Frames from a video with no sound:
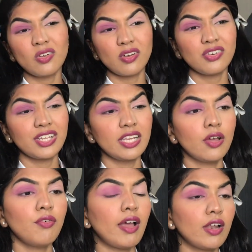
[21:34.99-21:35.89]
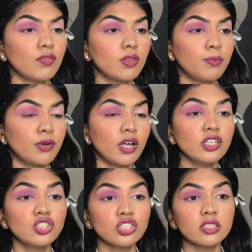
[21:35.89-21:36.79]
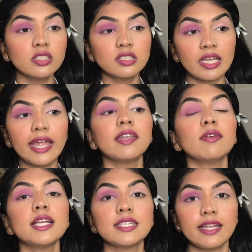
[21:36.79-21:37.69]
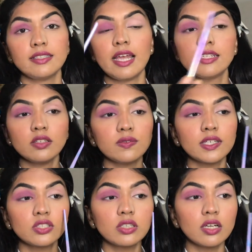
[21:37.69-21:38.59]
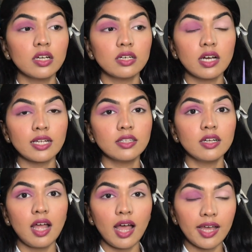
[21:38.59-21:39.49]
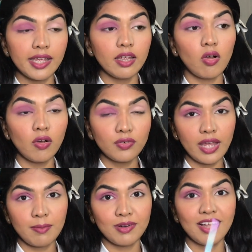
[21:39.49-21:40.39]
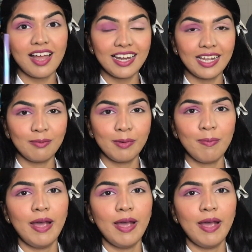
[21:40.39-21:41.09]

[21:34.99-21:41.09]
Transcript: not really a fan of the brushes anyways let's i'll just finish the other eye off camera and i'll be